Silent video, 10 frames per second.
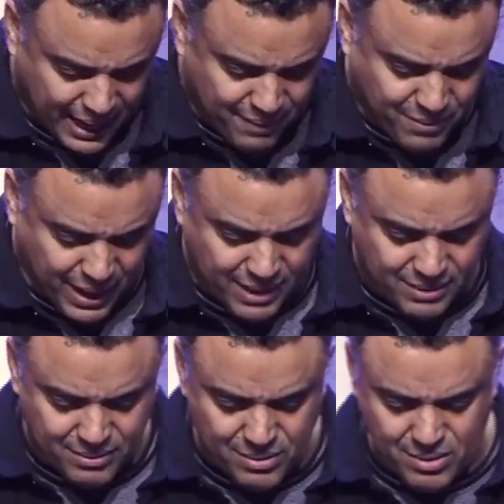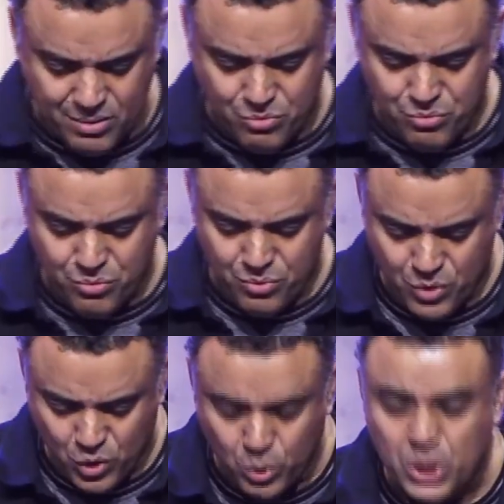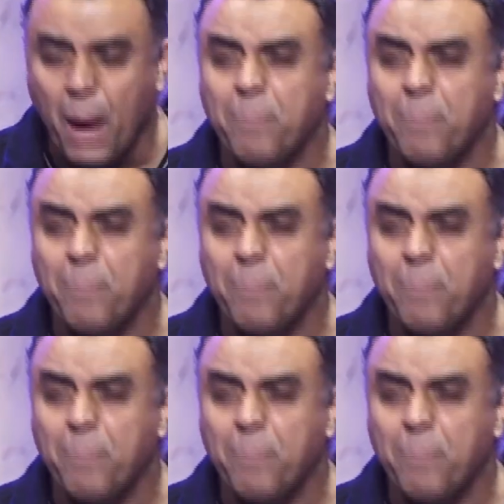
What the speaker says: And then you shall